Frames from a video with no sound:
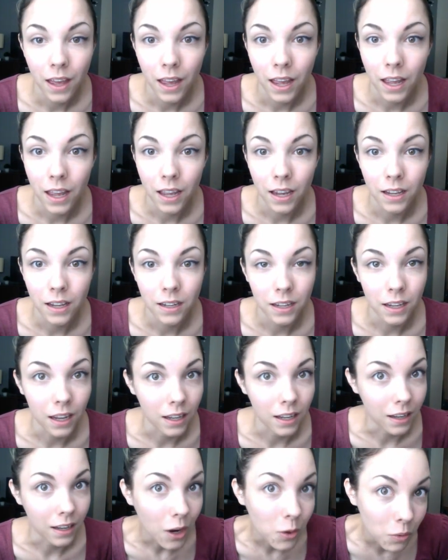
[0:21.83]
And
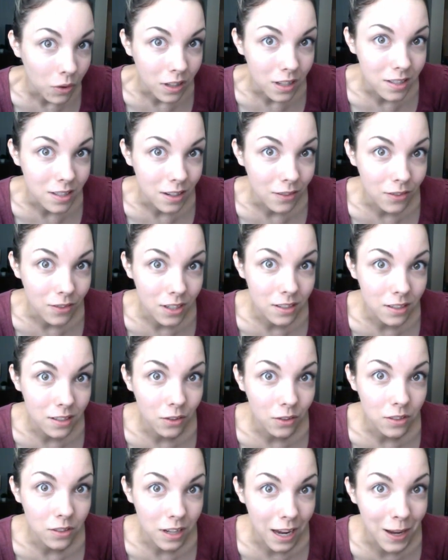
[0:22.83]
again, I wear this every
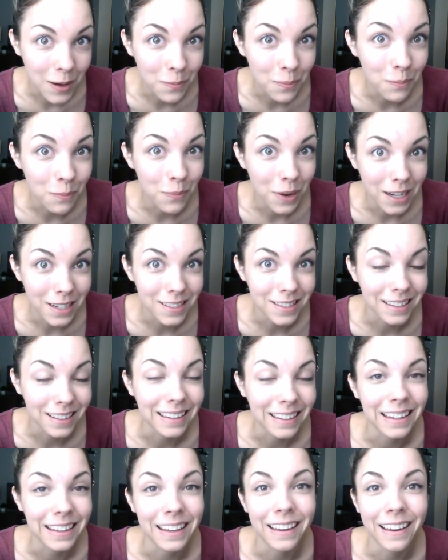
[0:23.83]
single day,
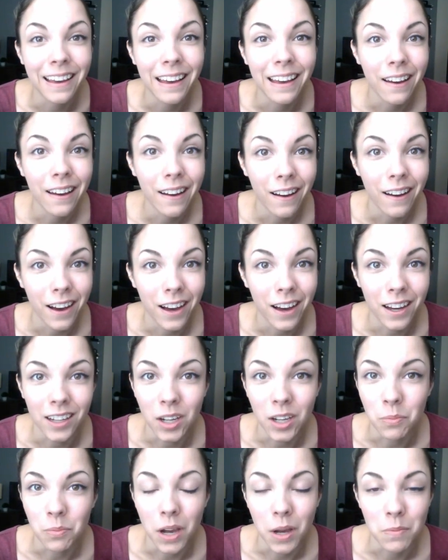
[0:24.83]
basically.
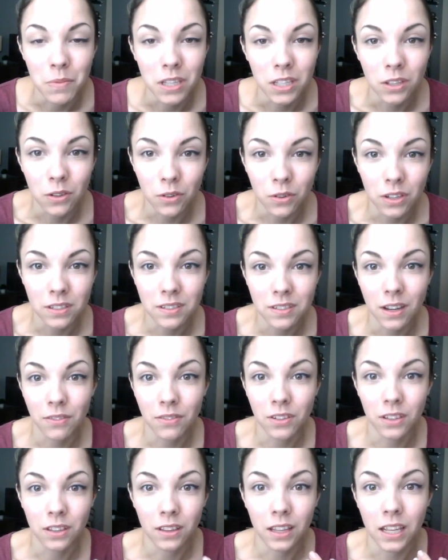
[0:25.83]
I mean, you can
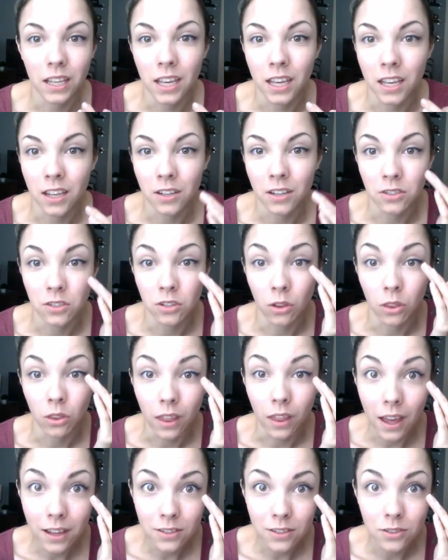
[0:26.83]
definitely do
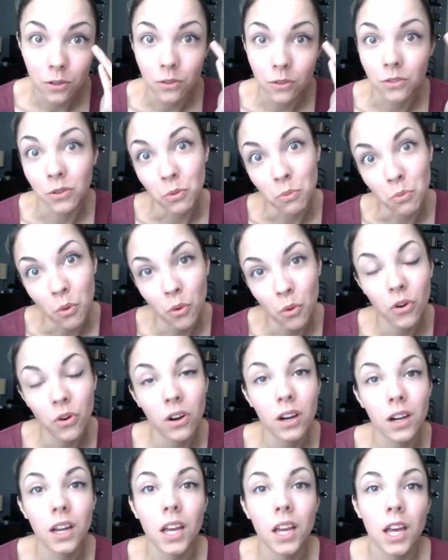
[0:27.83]
less, you can do
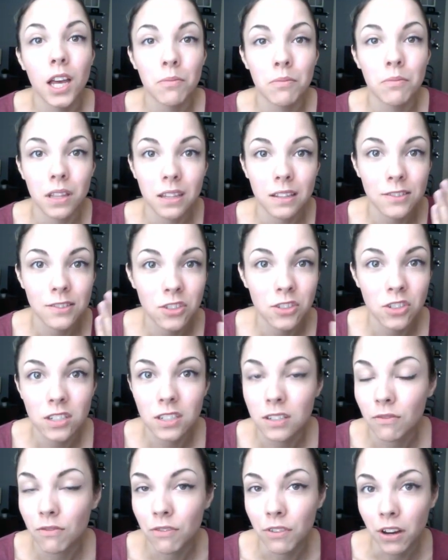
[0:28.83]
more, but this is
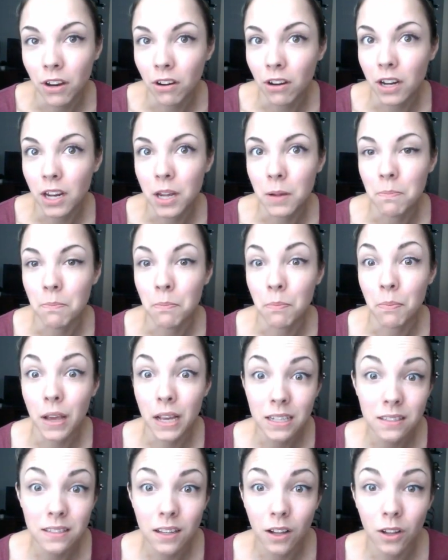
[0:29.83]
just a very
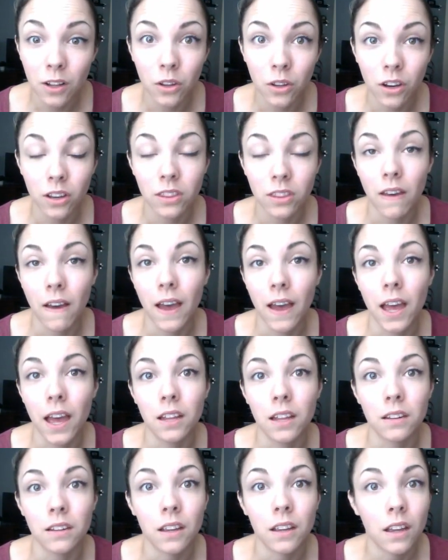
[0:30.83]
basic look
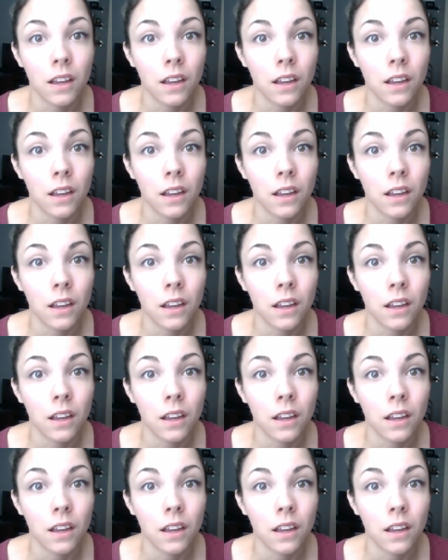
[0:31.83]
that